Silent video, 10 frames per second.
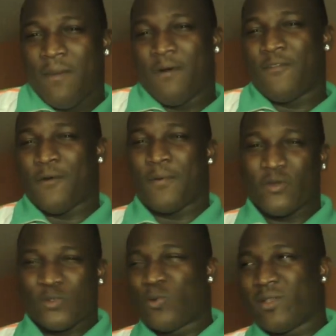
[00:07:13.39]
but for a
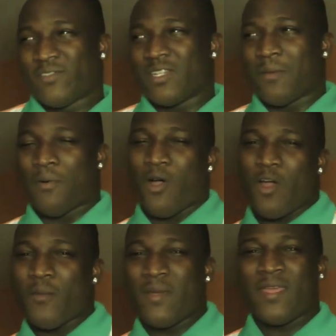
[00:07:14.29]
person who lives in an
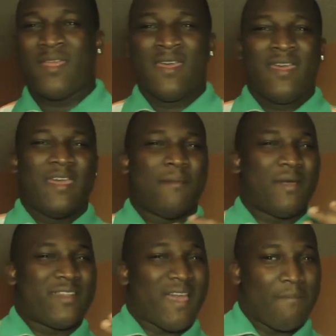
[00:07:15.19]
apartment, it
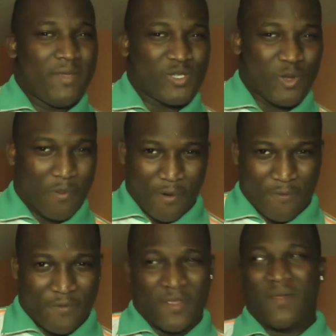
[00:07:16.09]
might not be so
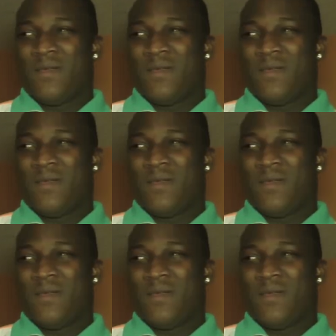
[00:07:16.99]
perfect.